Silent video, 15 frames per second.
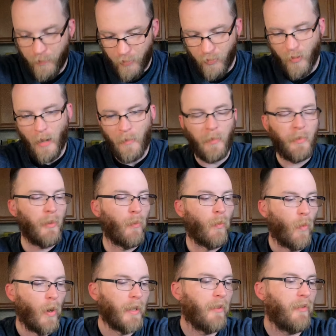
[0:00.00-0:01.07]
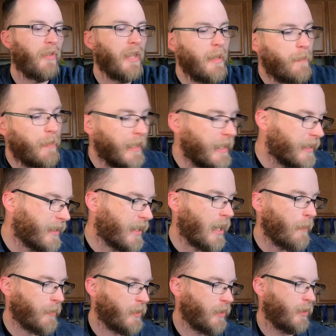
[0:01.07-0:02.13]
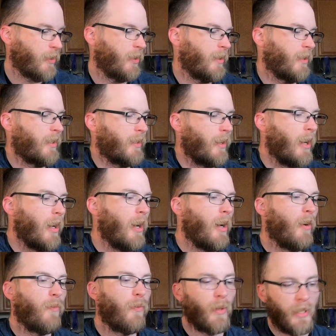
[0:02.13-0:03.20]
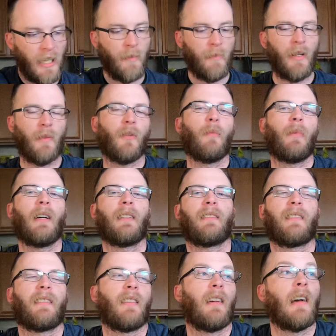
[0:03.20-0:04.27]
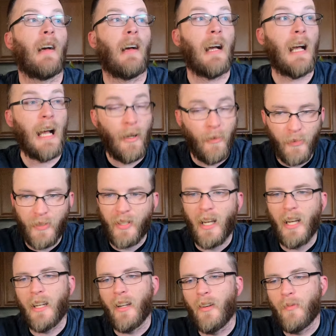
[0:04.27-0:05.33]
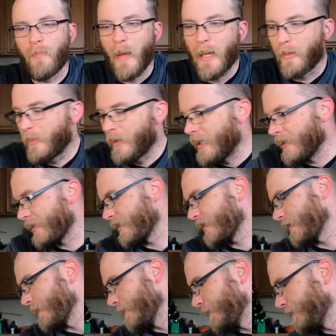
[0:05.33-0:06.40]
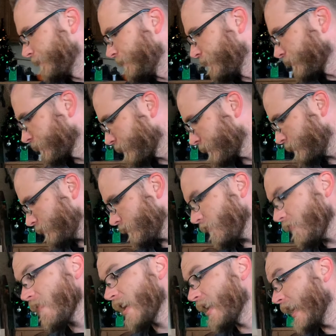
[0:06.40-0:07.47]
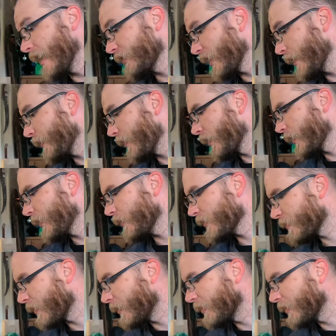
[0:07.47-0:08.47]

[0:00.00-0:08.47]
probably one of the biggest competitions for combat robots outside of BattleBots. And actually, I would argue